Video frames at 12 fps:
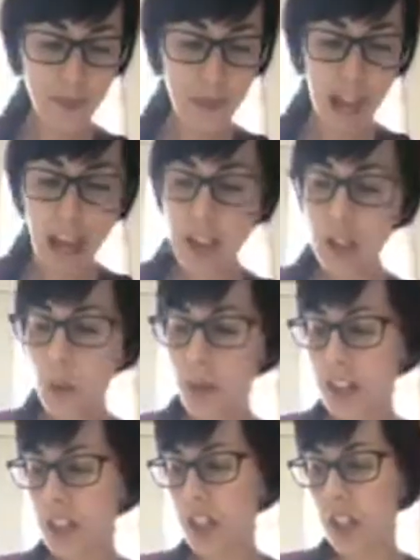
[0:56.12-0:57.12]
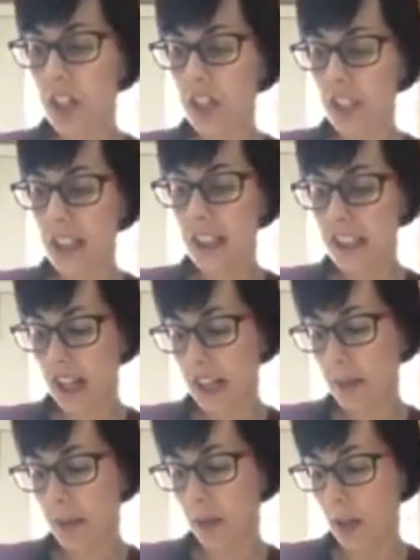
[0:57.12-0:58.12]
I just wanted to share just a tiny
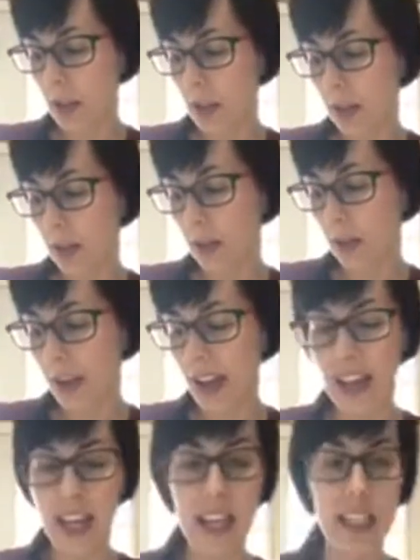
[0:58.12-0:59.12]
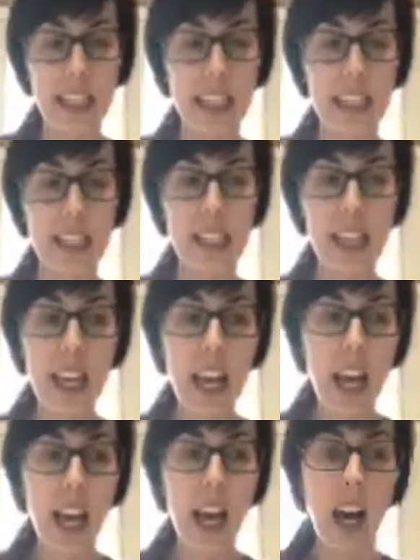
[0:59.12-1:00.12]
bit with you. And
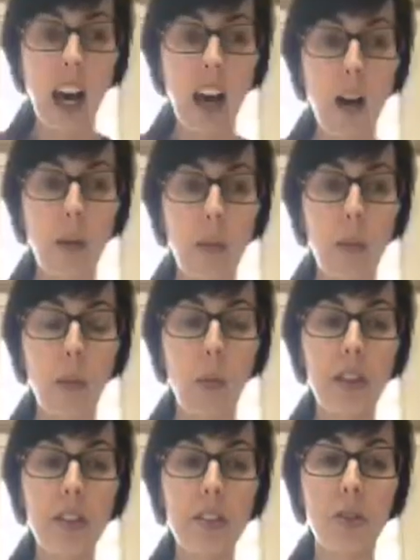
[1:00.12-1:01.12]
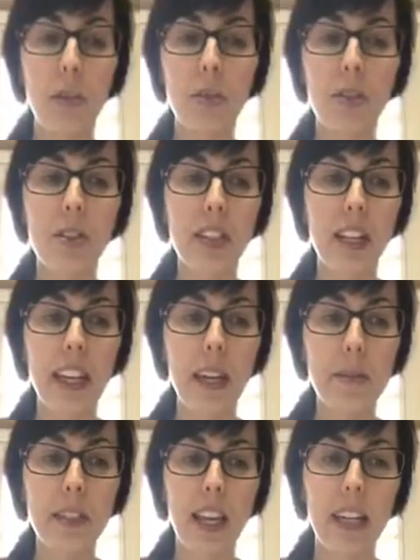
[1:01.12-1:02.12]
one of the scriptures that
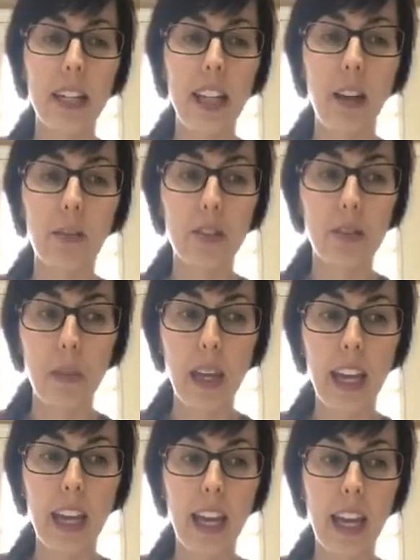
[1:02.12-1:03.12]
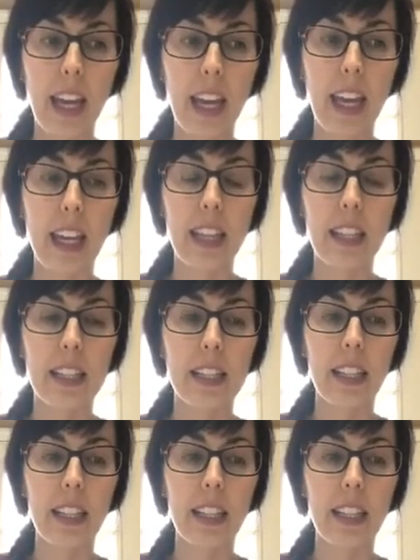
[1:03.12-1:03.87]
keeps standing out to me is,